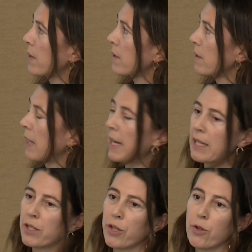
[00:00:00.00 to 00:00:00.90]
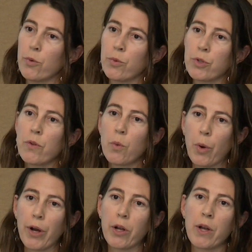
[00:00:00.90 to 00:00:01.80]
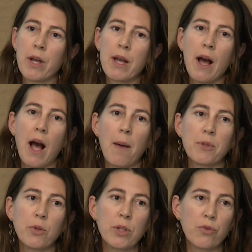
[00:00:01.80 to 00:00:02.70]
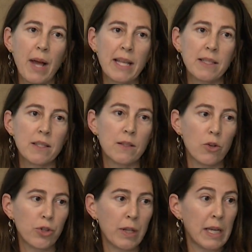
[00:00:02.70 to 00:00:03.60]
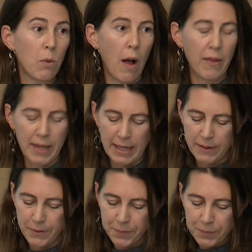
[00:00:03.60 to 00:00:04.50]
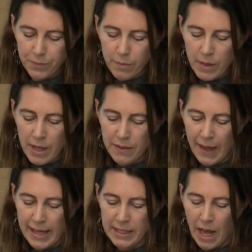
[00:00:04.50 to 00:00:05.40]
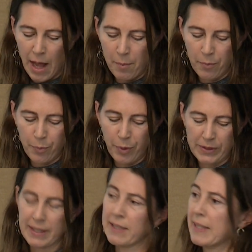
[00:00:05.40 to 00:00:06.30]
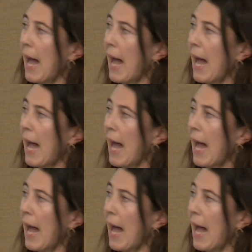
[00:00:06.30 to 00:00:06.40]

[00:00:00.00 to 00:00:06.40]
this study to do the work um, to address the social inequalities that um, persist